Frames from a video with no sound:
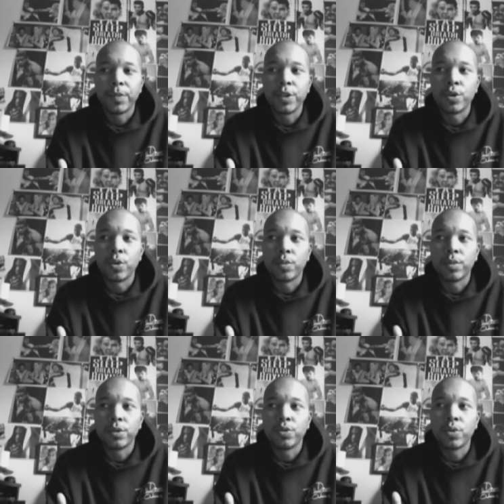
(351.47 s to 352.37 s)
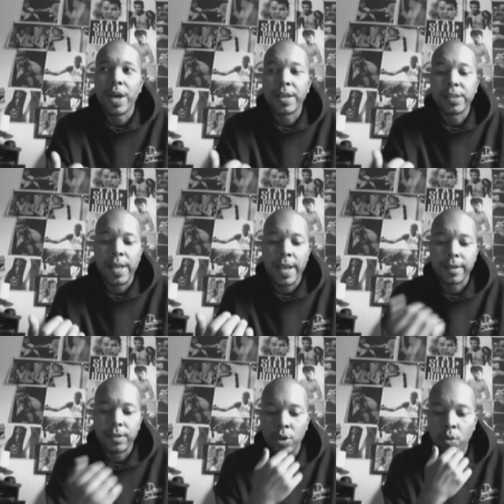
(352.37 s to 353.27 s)
you know, you guys
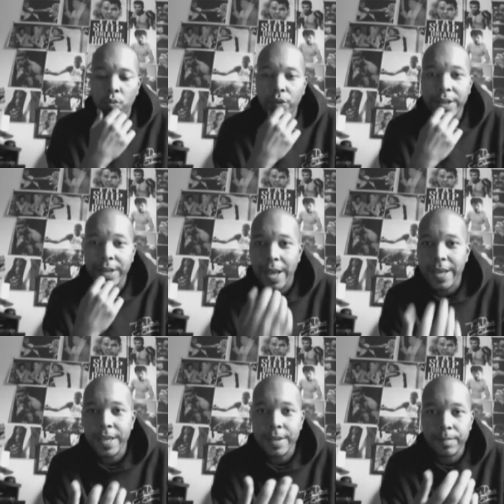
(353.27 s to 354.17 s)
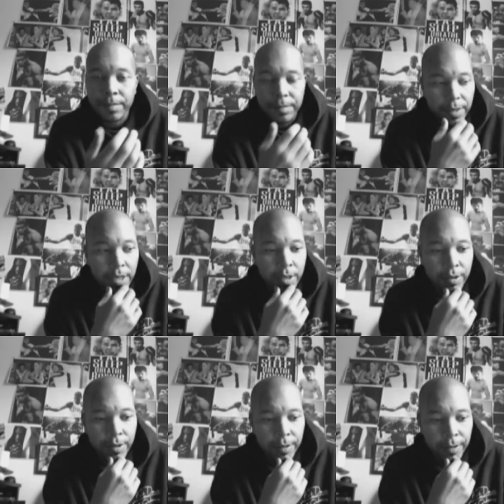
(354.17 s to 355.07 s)
that don't really like him
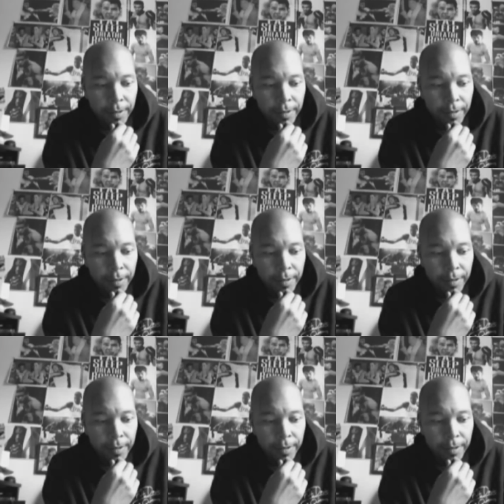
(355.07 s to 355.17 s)
either.